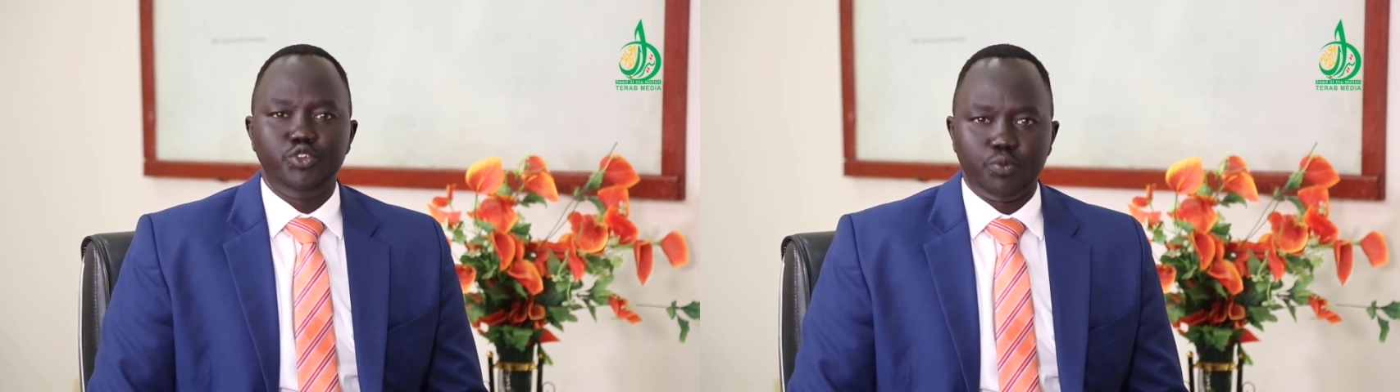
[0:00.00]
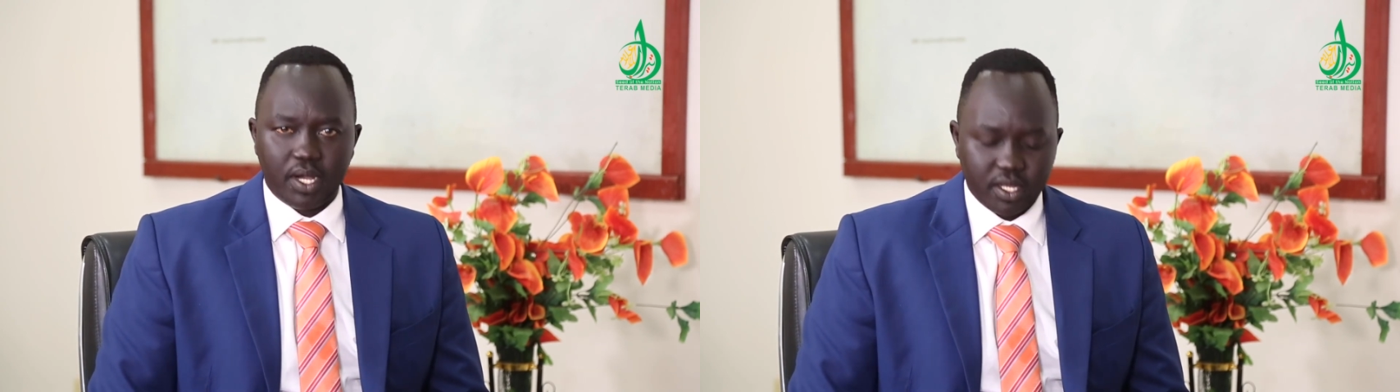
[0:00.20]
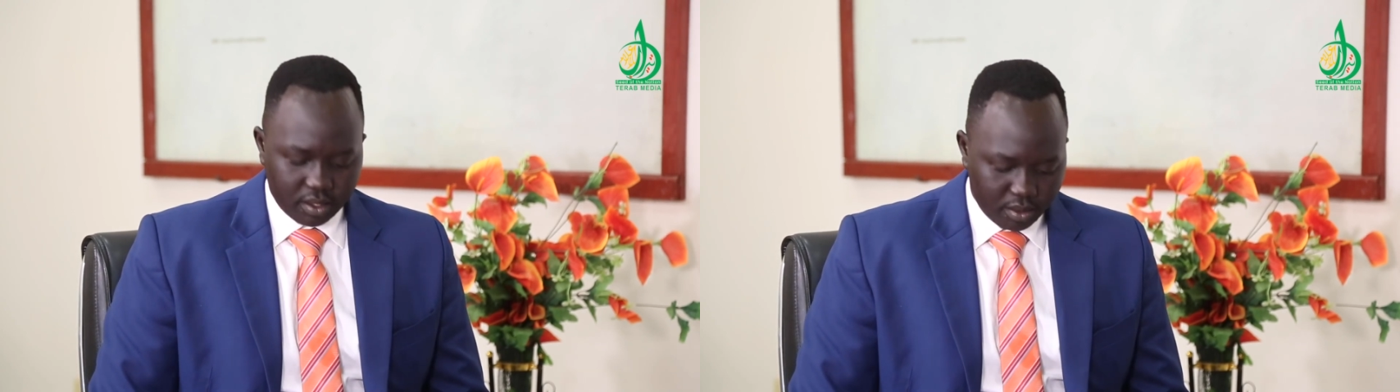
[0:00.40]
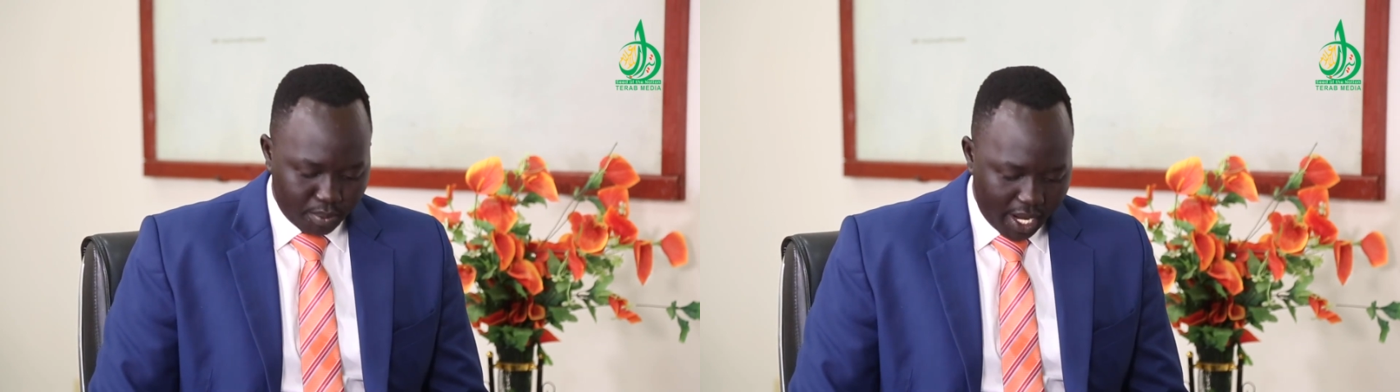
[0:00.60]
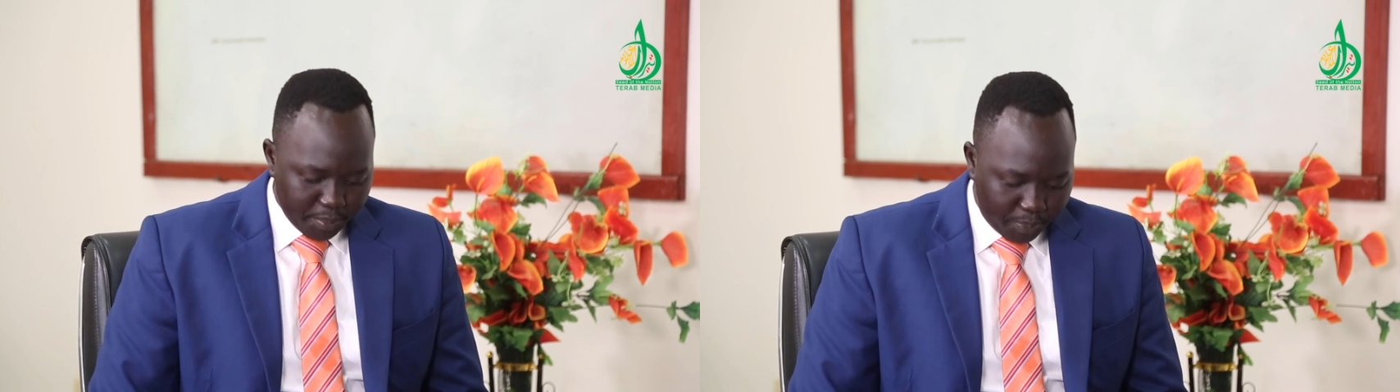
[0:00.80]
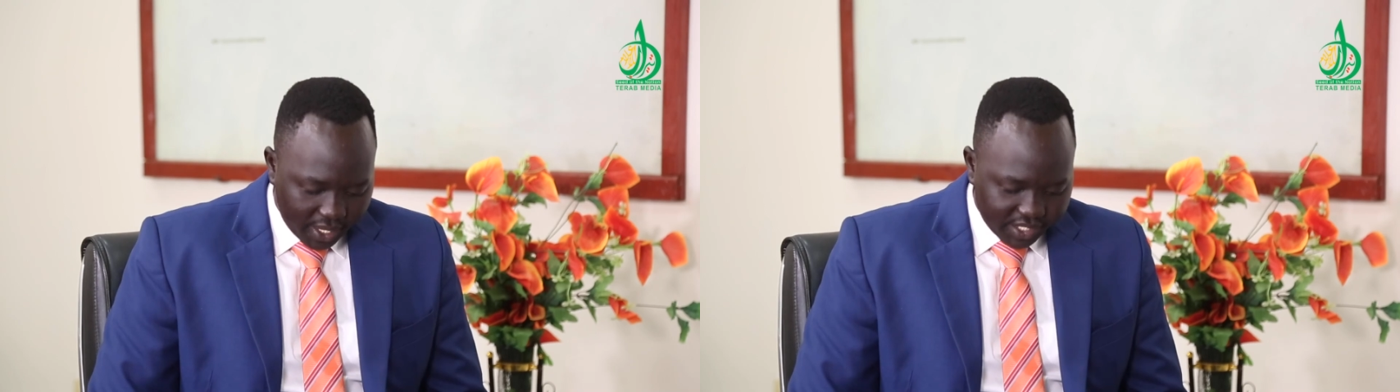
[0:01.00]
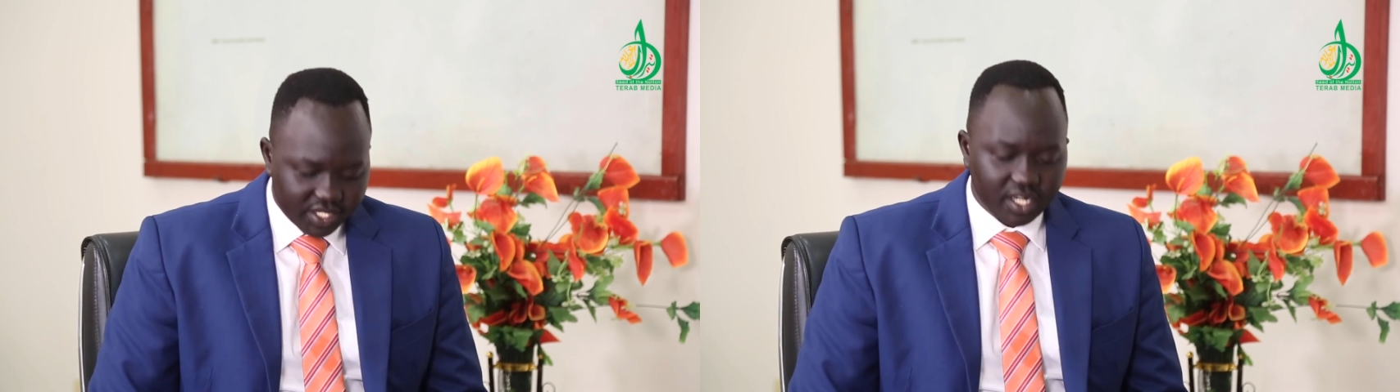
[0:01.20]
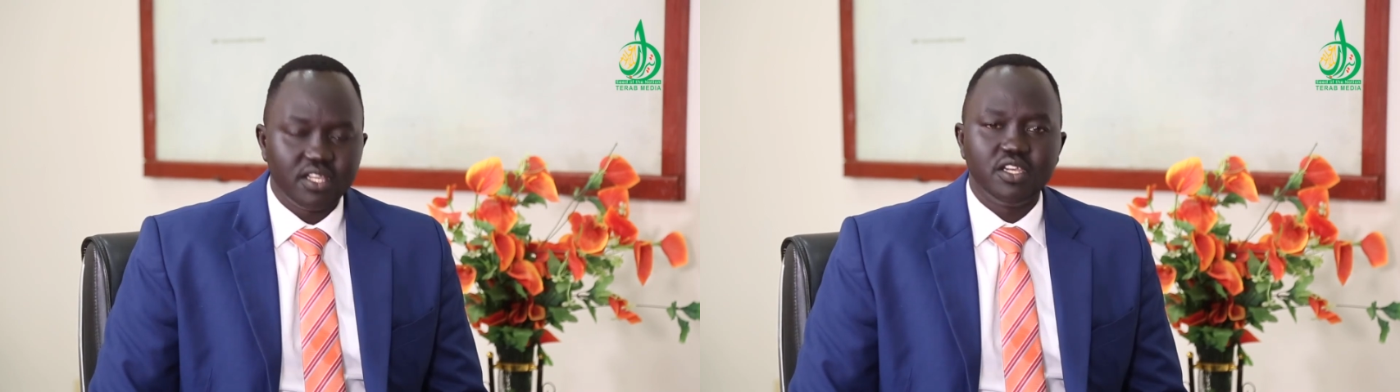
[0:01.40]
Juba. My
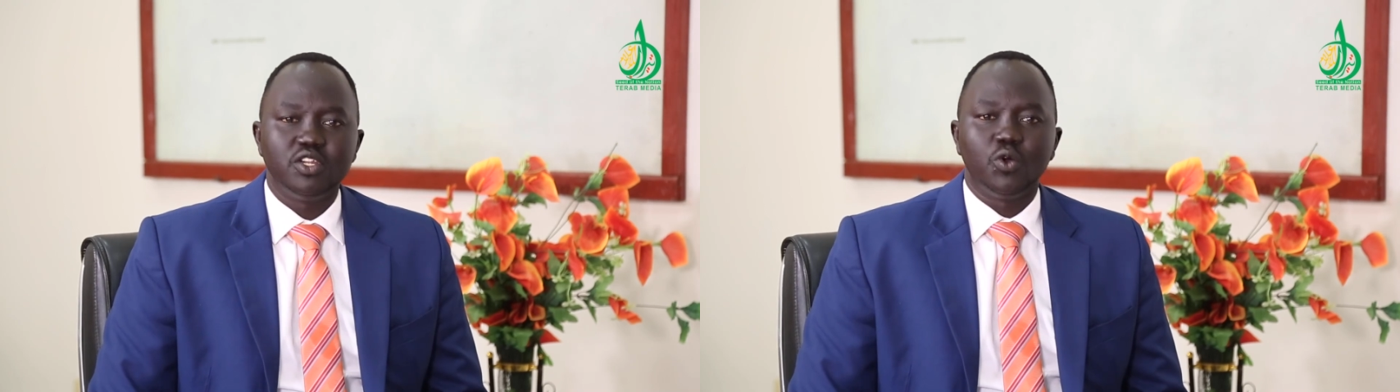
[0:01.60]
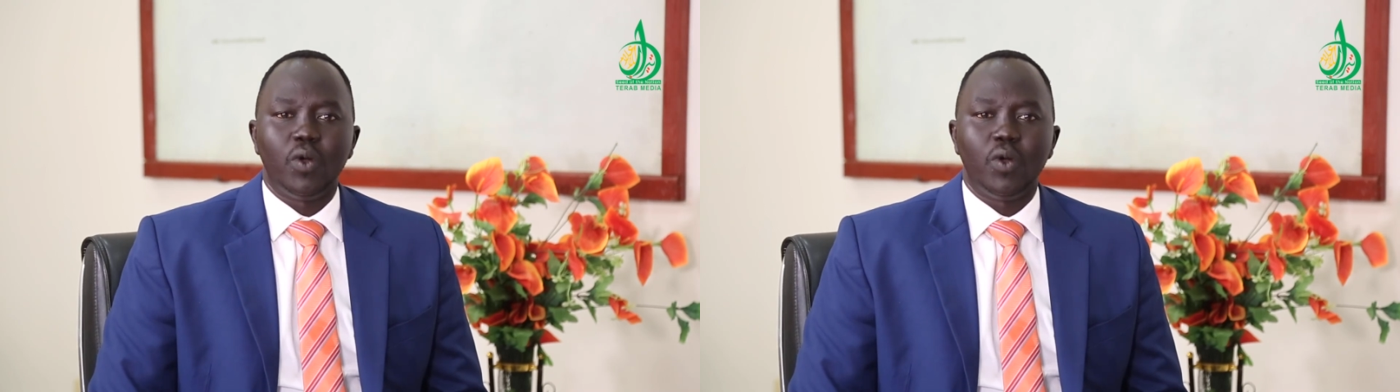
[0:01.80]
pleasure to